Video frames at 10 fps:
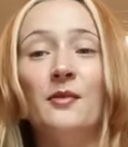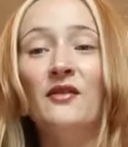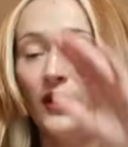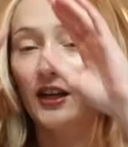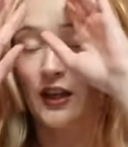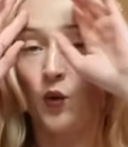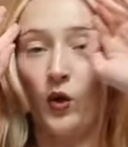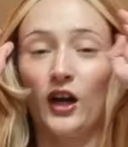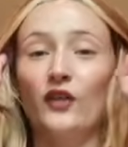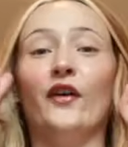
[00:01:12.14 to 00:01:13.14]
been very like
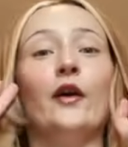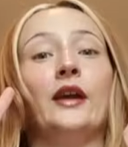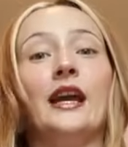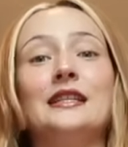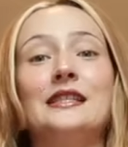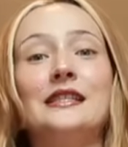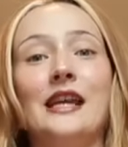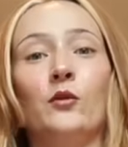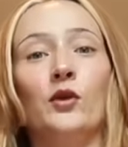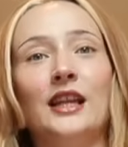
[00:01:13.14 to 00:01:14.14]
work focused
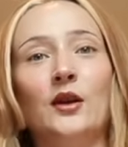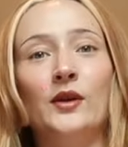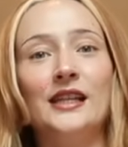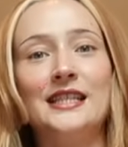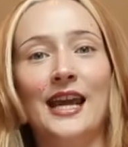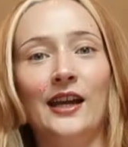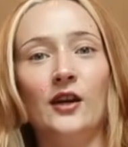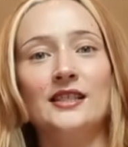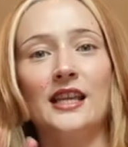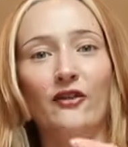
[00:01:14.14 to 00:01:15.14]
and we're like we need to hang out
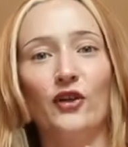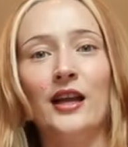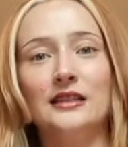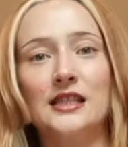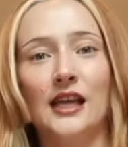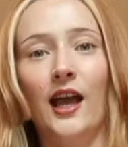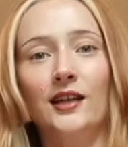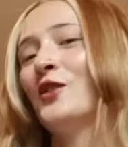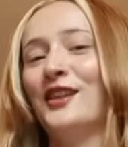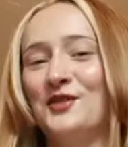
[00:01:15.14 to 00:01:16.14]
as like friends
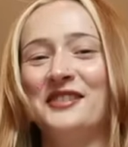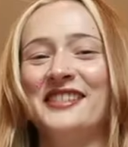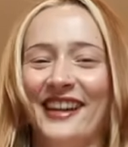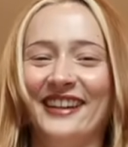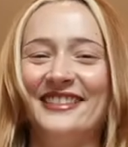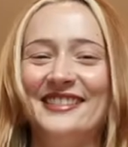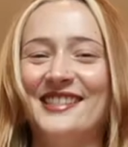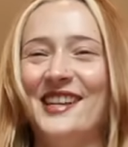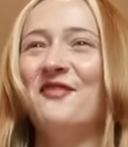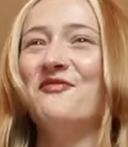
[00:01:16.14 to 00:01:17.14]
again so that's what today is
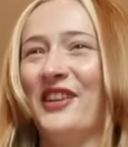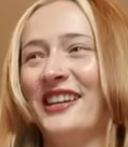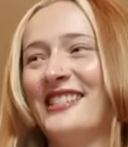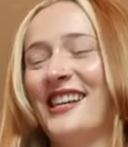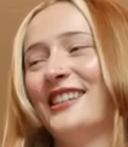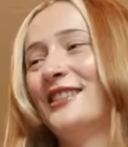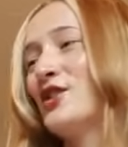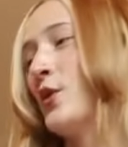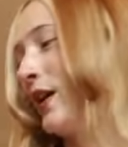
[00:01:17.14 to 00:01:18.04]
and i'm very excited so